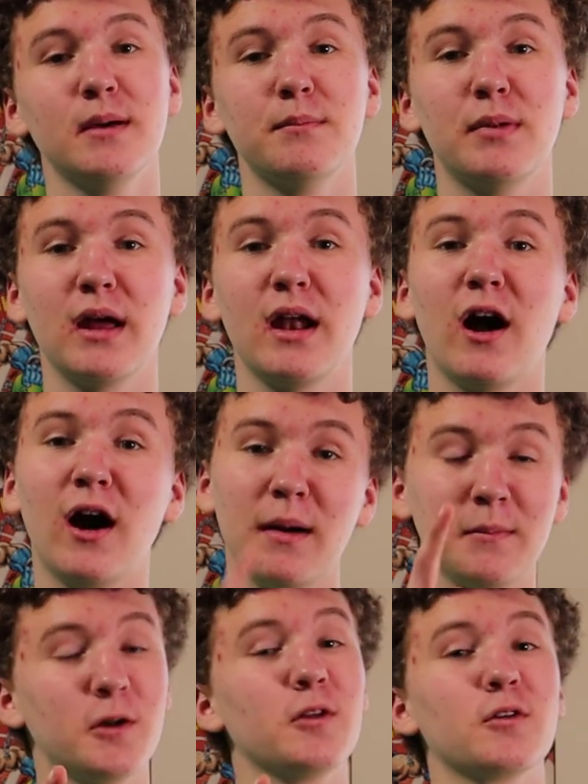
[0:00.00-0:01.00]
But
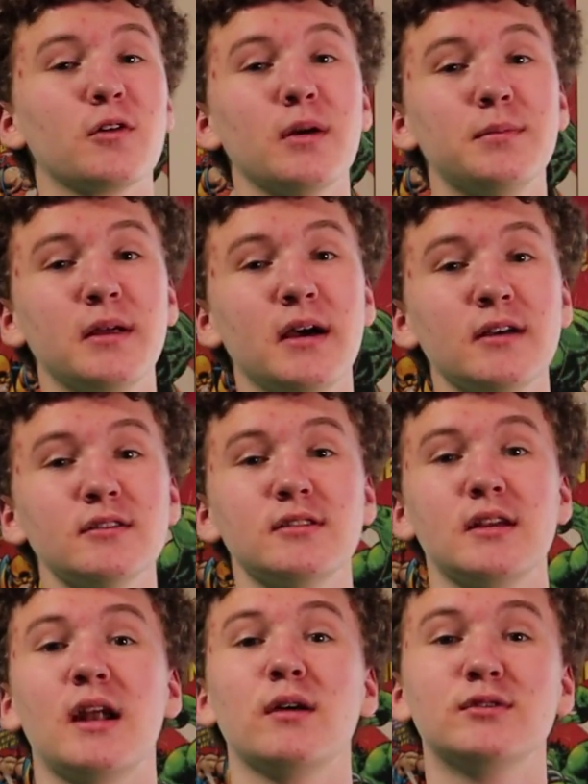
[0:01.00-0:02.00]
I'm all our reptiles,
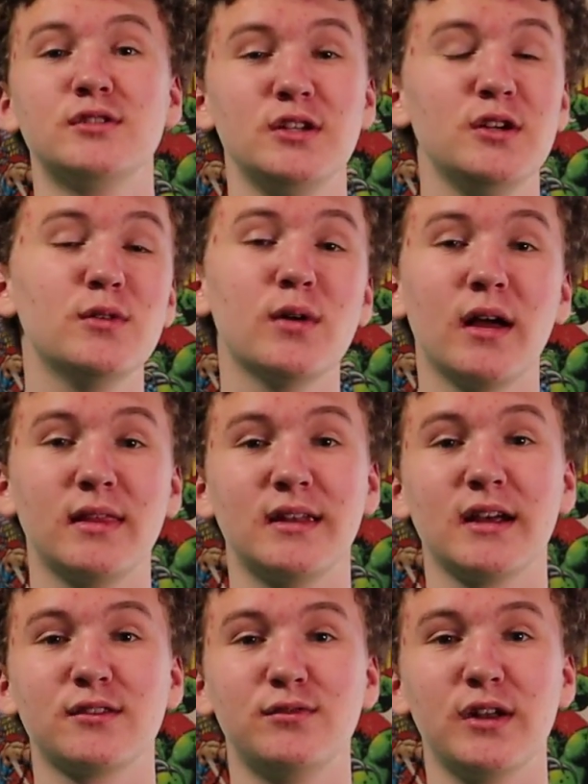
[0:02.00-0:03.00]
and I will see you on the
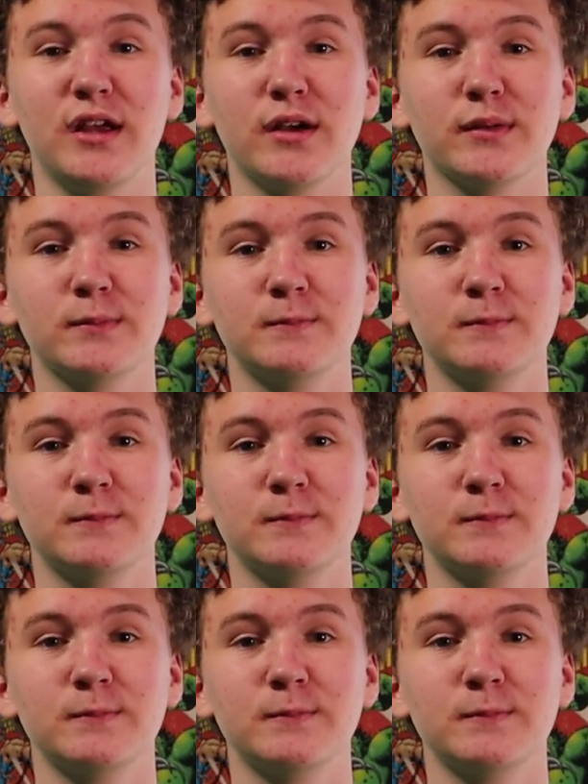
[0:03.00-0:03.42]
next video.